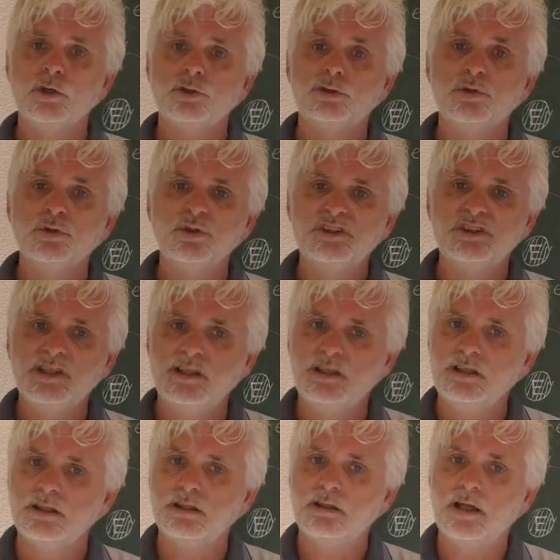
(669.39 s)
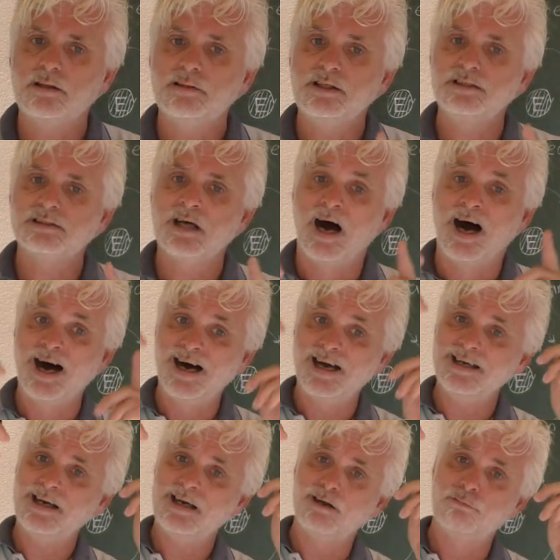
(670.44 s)
So you see that these
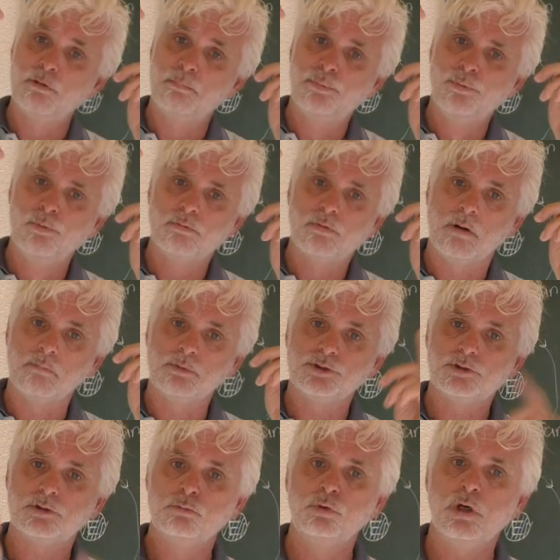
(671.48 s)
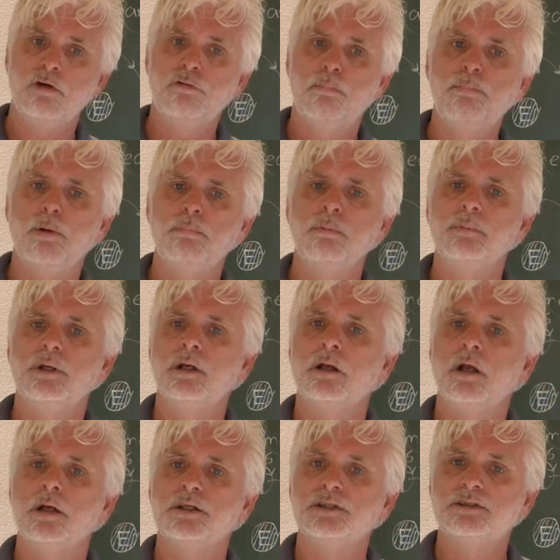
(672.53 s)
higher level programmers will have a problem
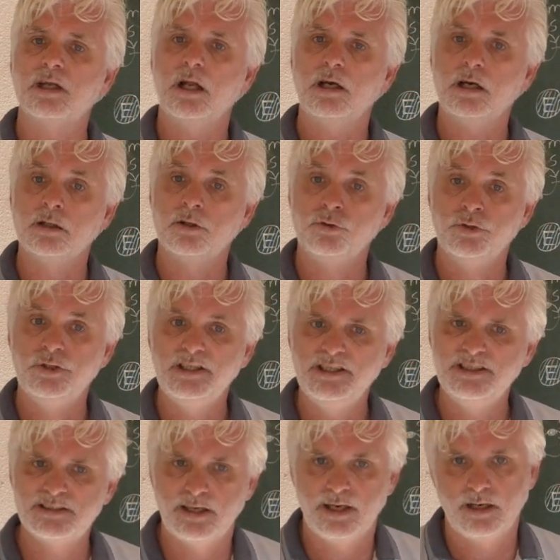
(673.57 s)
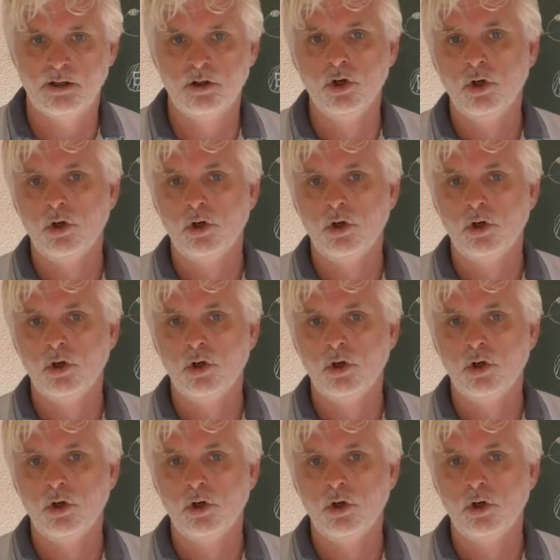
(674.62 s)
in understanding the reasoning